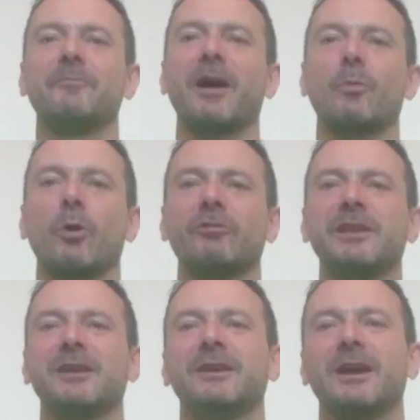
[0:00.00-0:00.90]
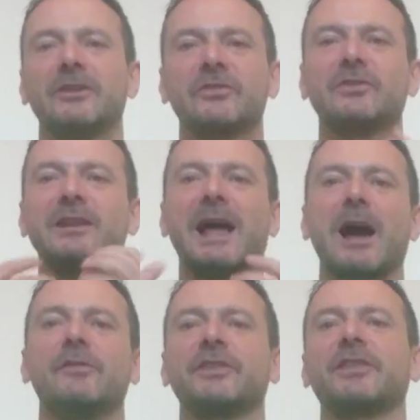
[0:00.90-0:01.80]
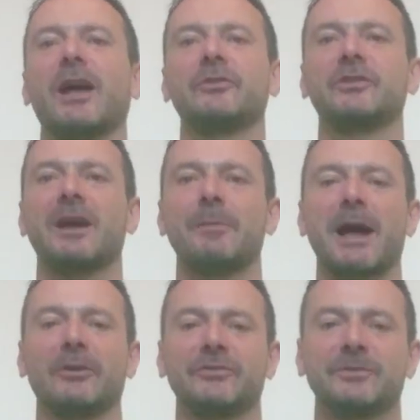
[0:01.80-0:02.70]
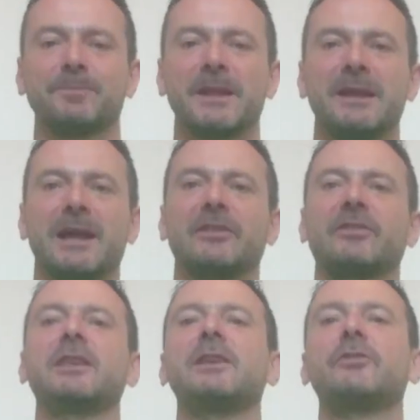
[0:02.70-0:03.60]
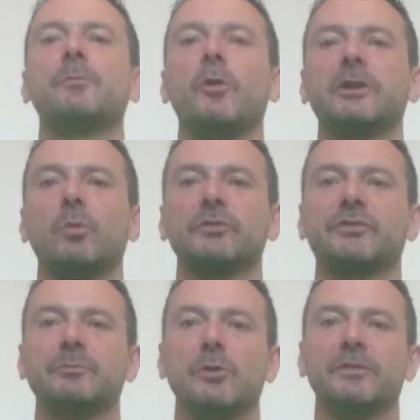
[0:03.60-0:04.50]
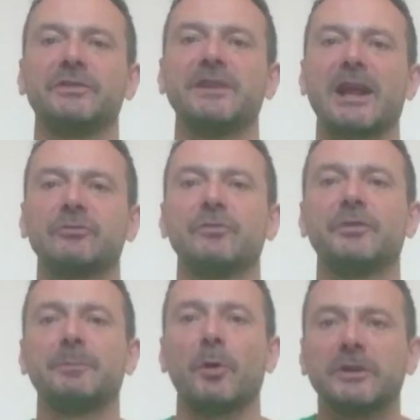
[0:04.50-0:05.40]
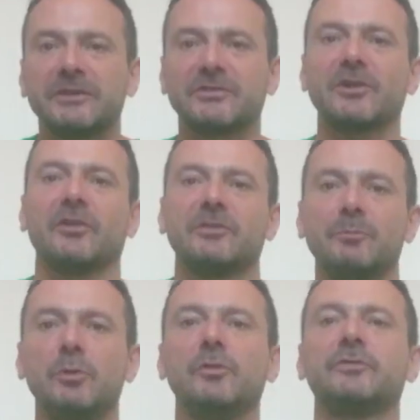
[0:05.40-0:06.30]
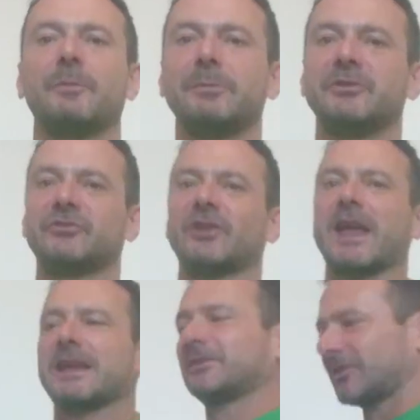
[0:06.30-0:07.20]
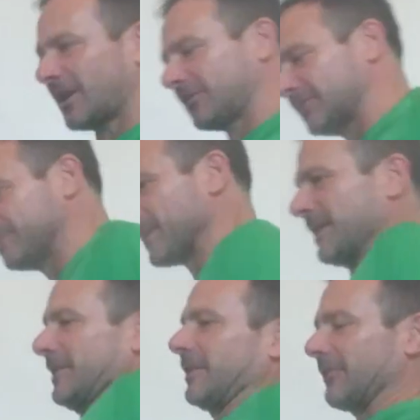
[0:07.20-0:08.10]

that worry and just allow the sound to come out. And see if your body wants to move. It's natural for the body to start to move, to maybe shake, to kind of, let's